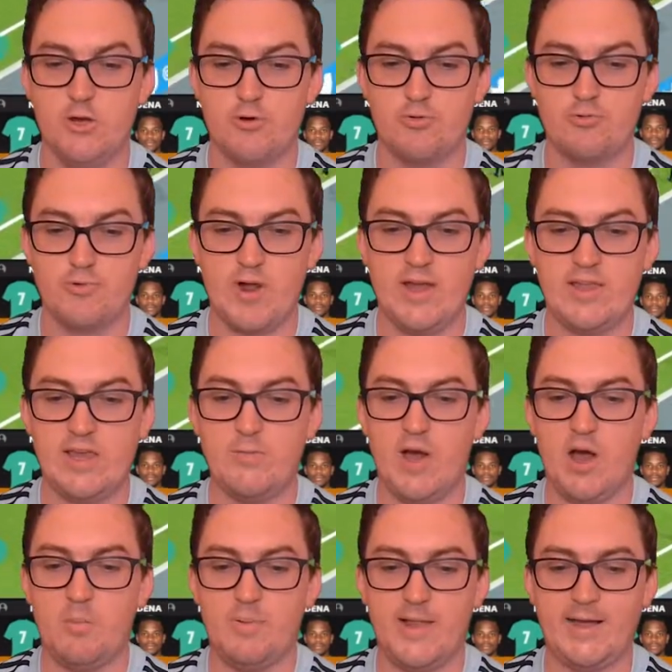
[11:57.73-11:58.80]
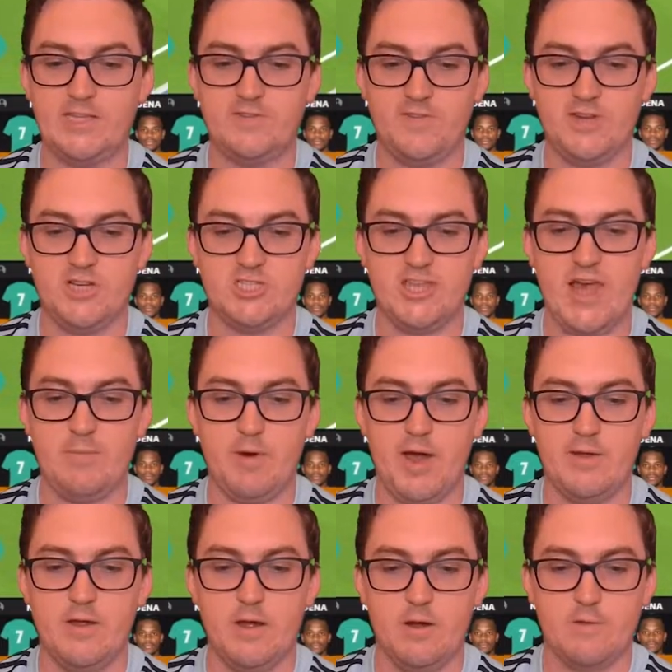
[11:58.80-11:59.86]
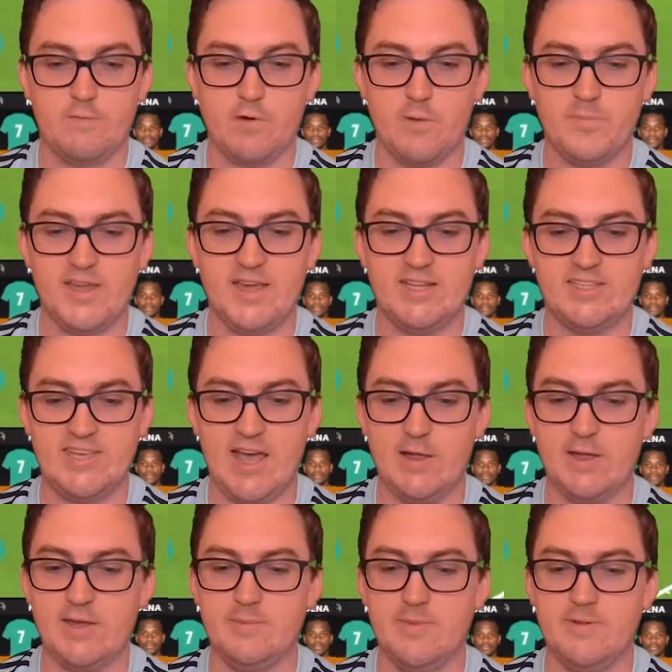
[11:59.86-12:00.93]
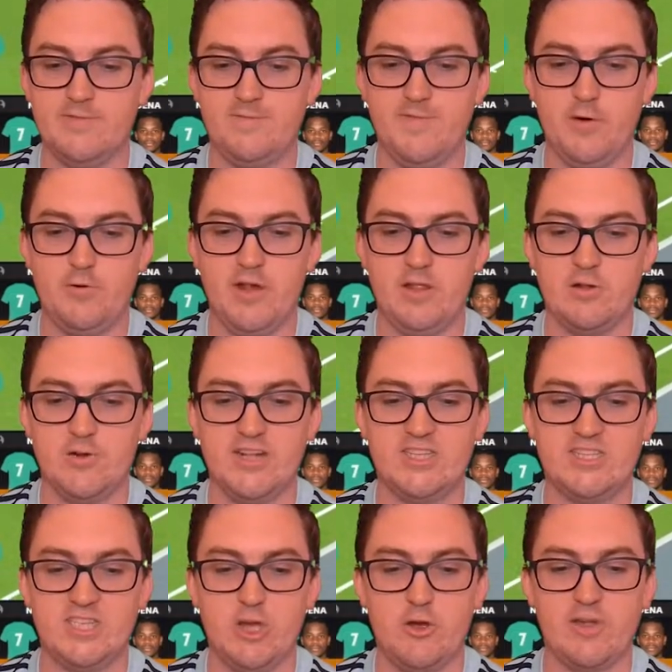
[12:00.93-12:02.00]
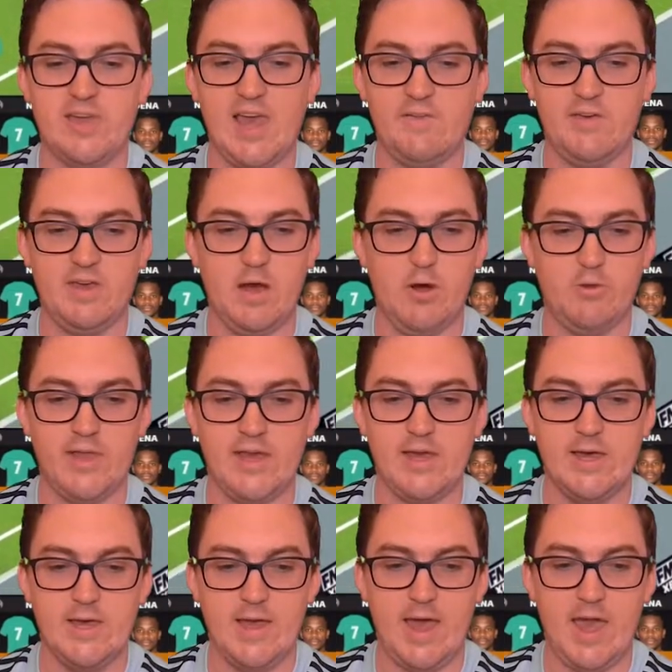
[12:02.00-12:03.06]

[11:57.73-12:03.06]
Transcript: Really well placed finish, that one from the Italian midfielder Lorenzo Gavioli.